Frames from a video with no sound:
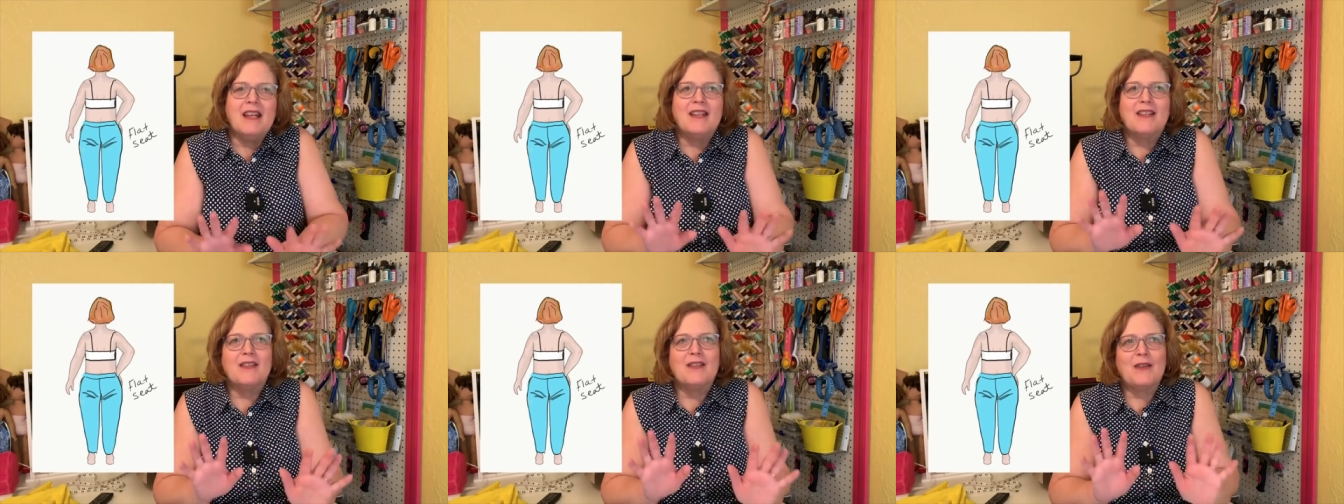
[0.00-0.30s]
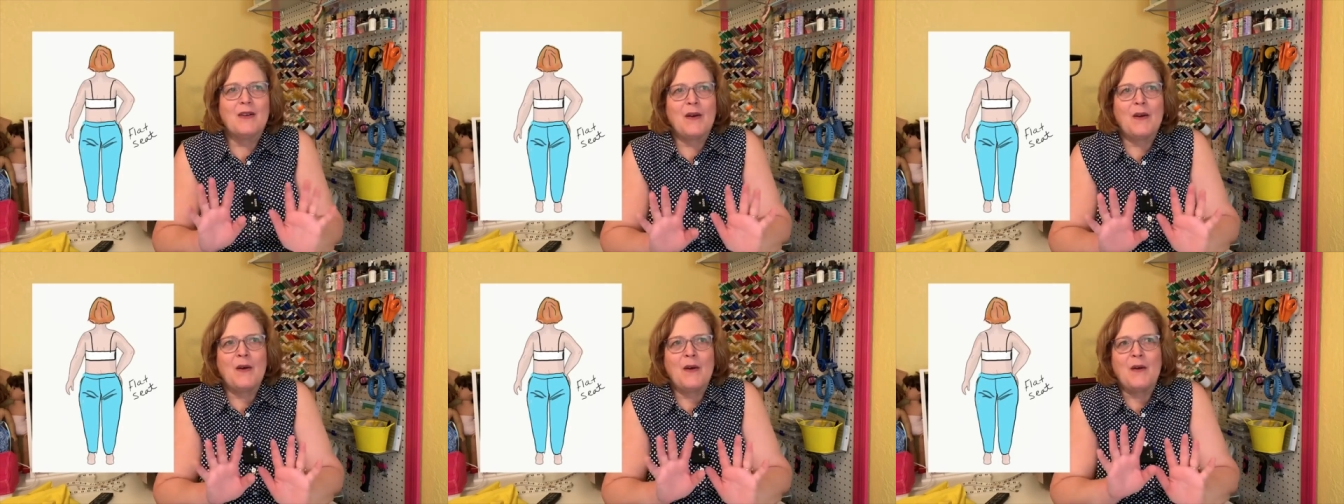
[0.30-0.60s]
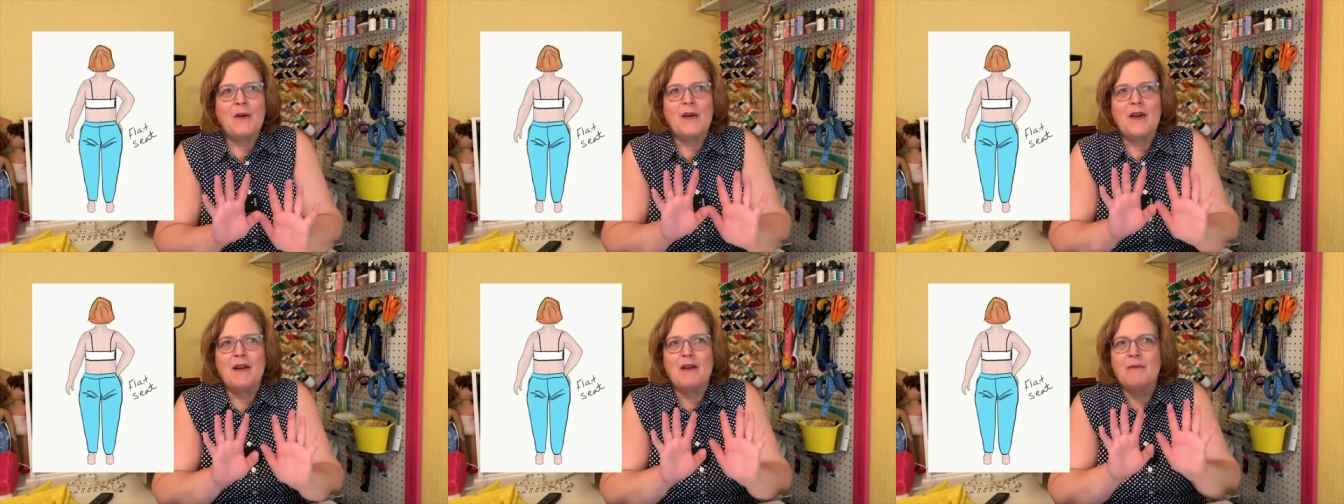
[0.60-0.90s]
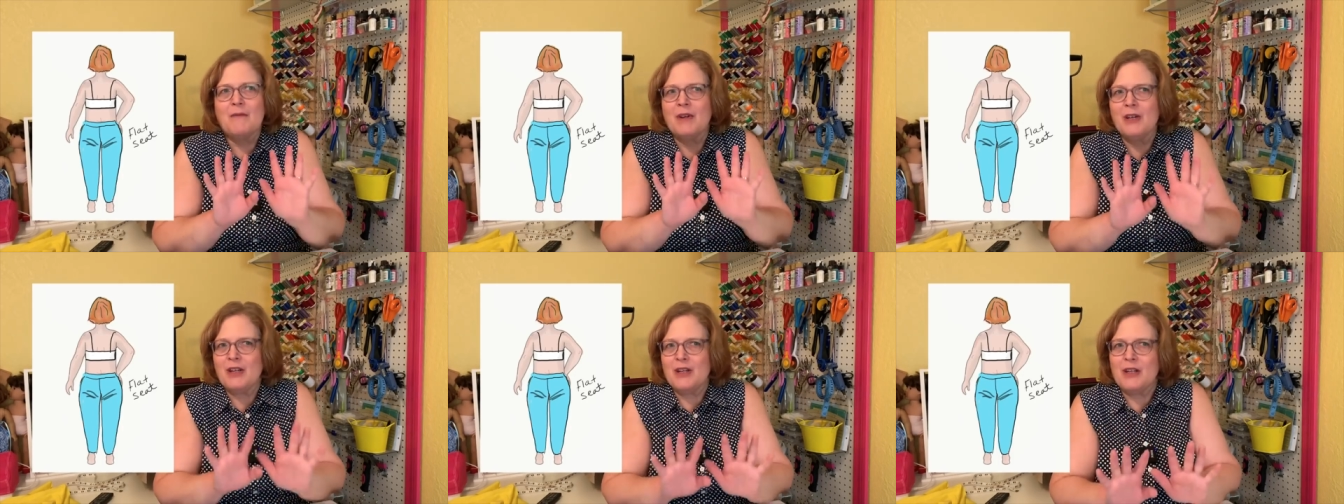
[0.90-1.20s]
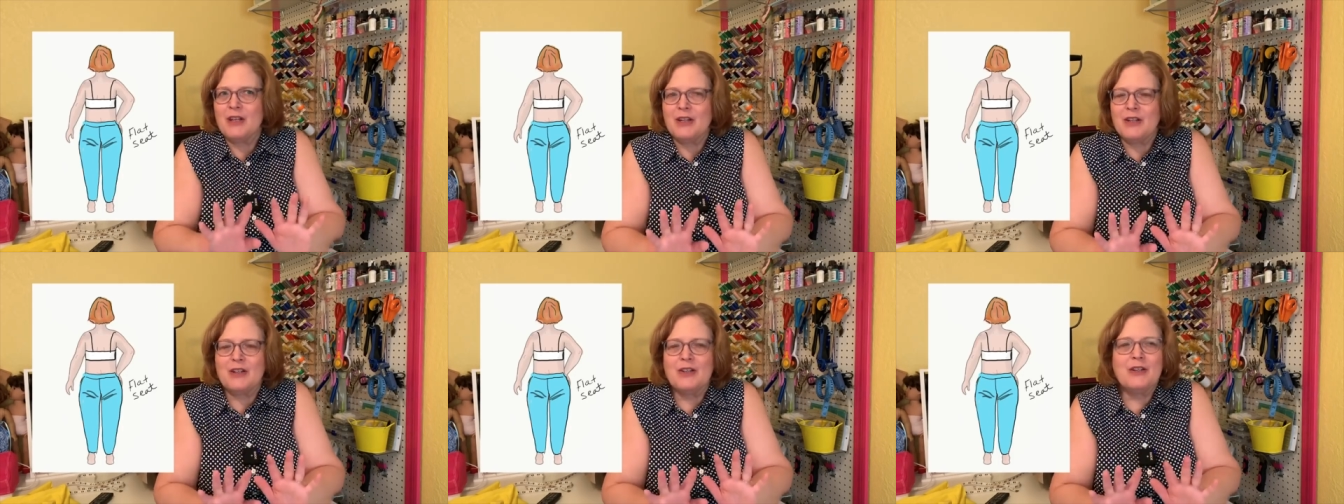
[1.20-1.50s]
So what you
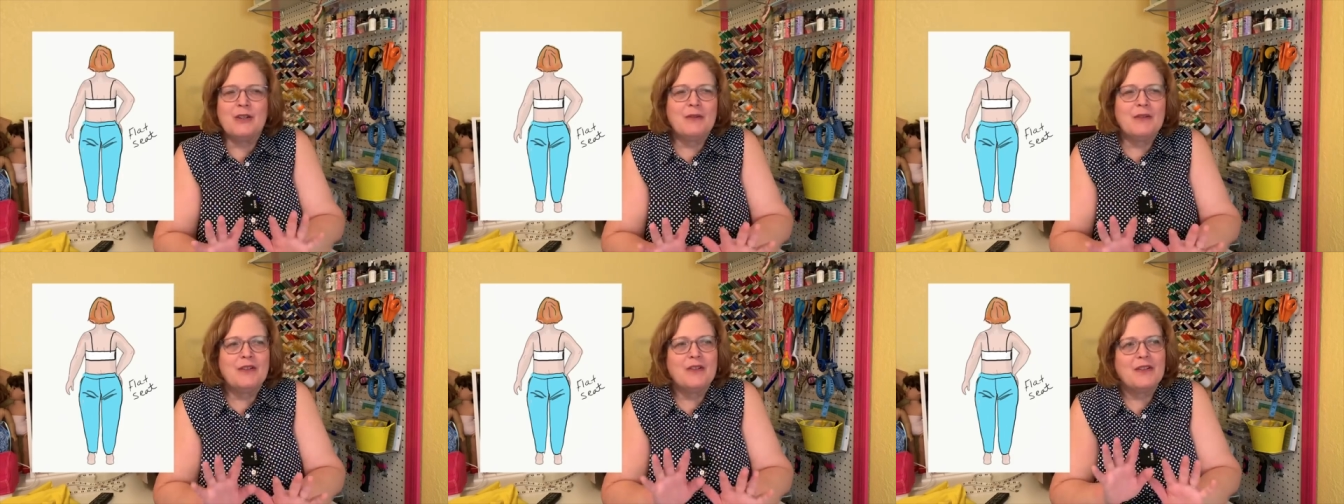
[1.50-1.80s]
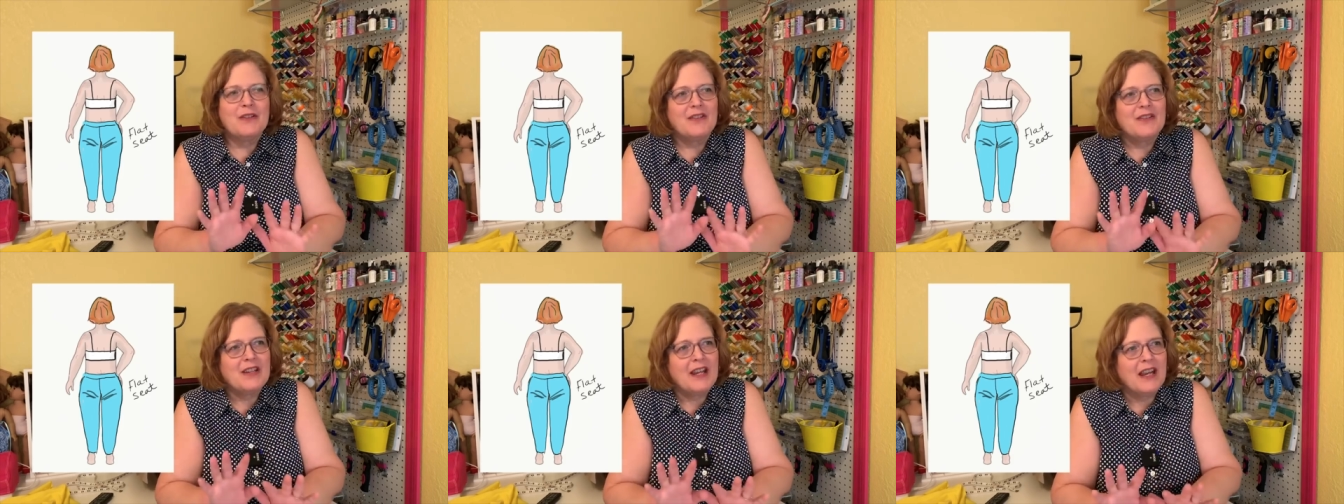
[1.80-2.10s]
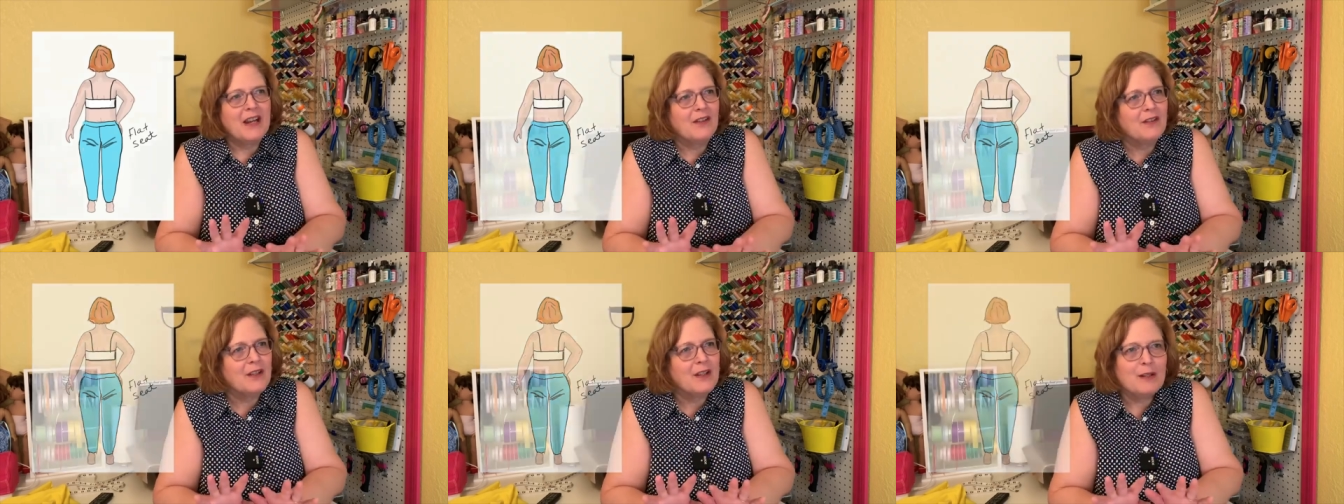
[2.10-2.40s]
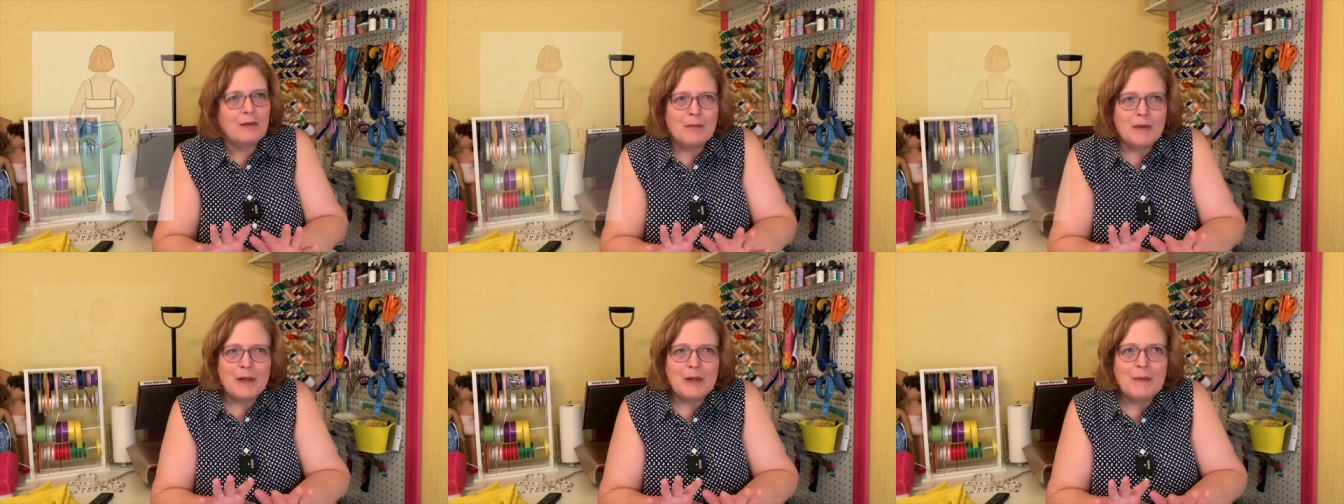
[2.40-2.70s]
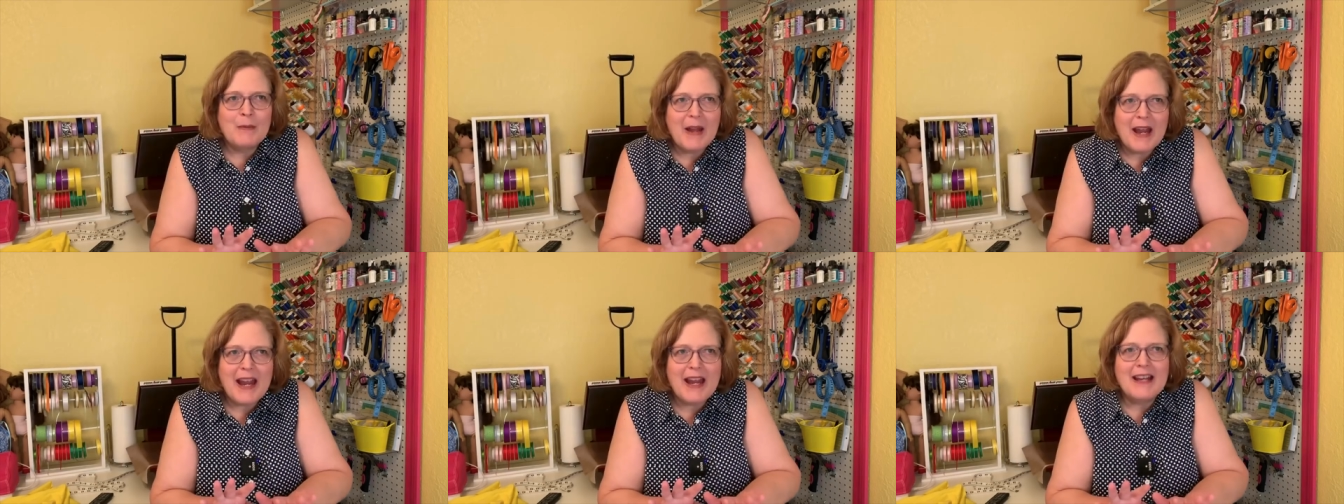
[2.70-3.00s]
need to do is just take a little bit
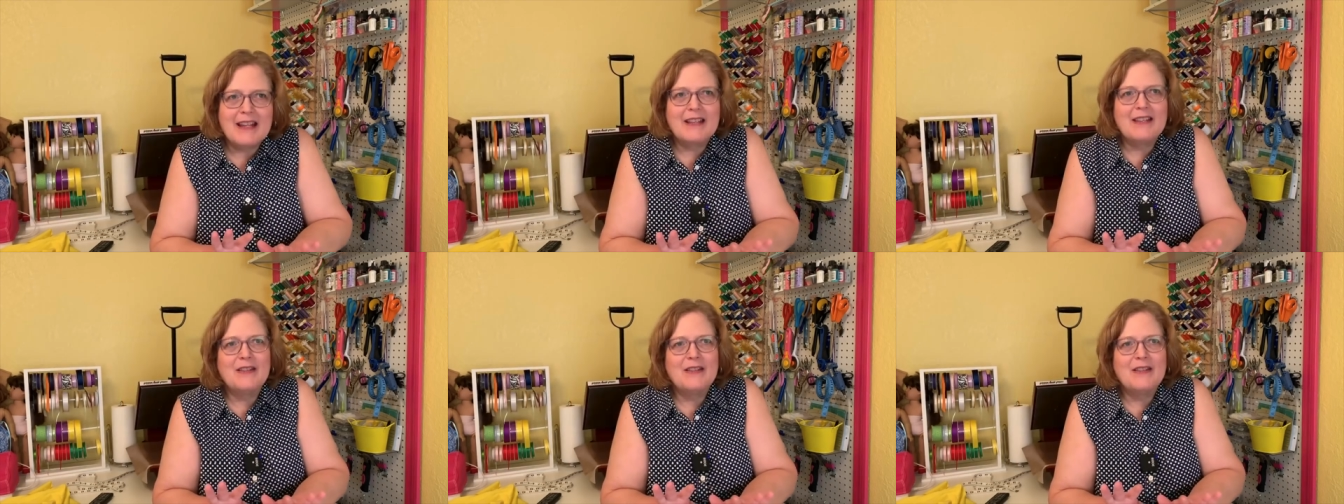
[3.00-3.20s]
away.